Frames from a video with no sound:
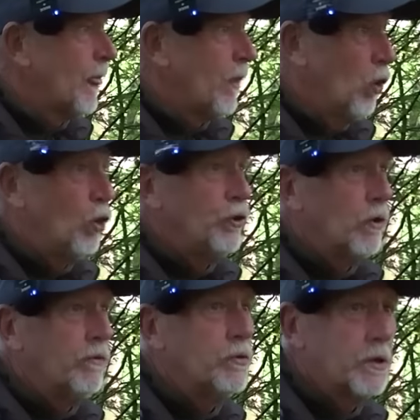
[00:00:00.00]
or the
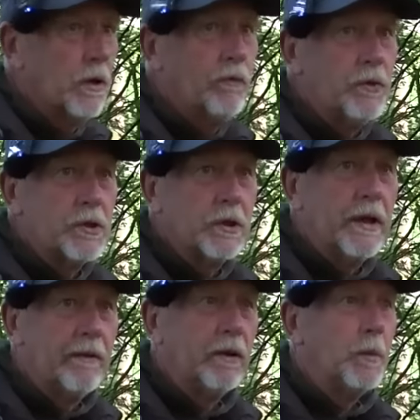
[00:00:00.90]
obviously
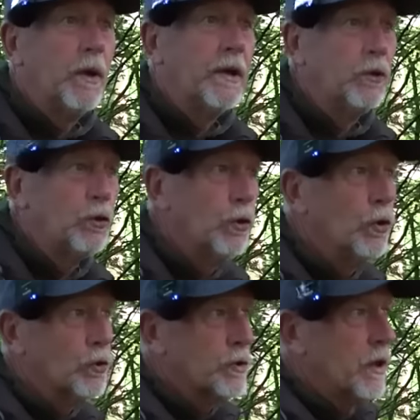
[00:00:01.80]
heavily pregnant
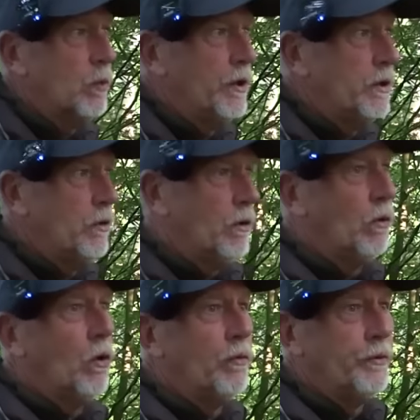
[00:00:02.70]
does. That way you're not
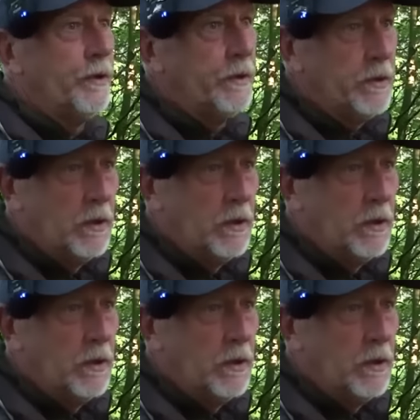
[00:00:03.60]
orphaning